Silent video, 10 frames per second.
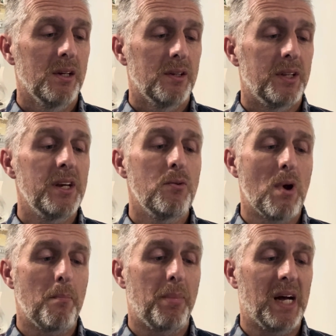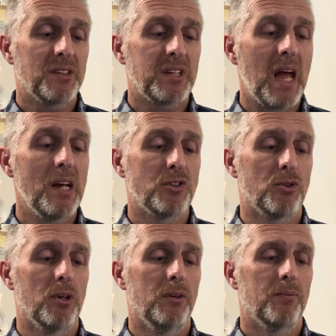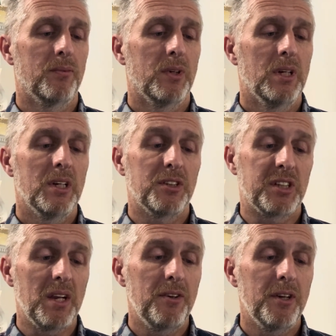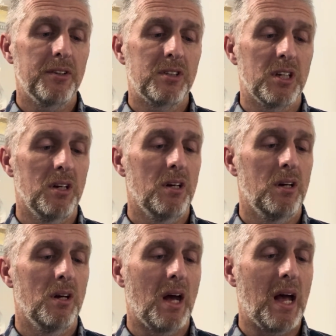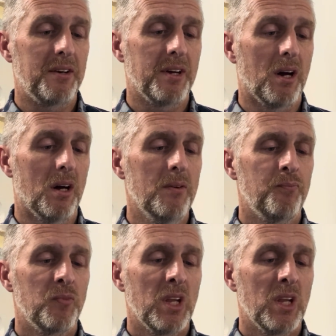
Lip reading: Then it ran past Hezron, ascended to Adar,